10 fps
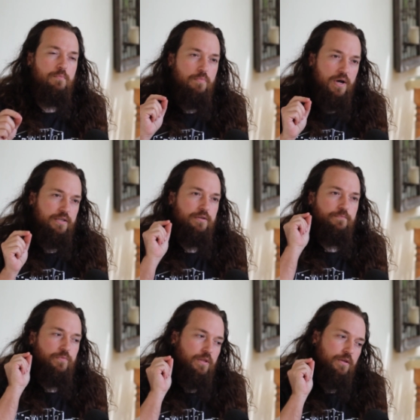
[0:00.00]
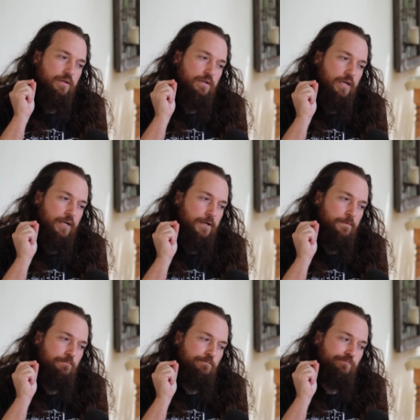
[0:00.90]
But
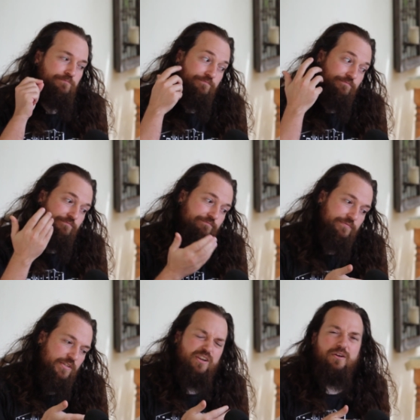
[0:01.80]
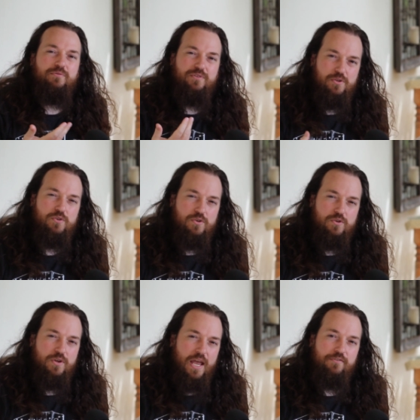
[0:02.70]
um, you know, you,
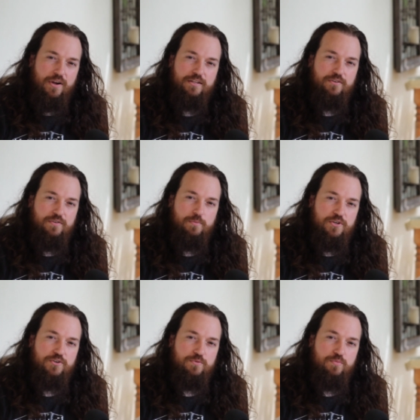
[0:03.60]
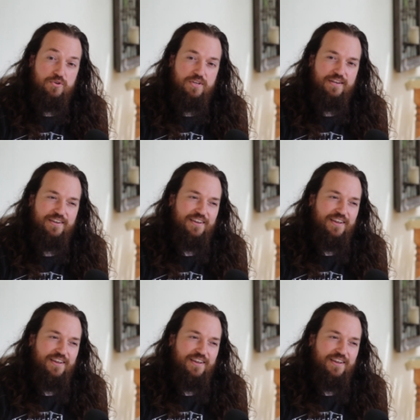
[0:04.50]
you can run into some issues booting,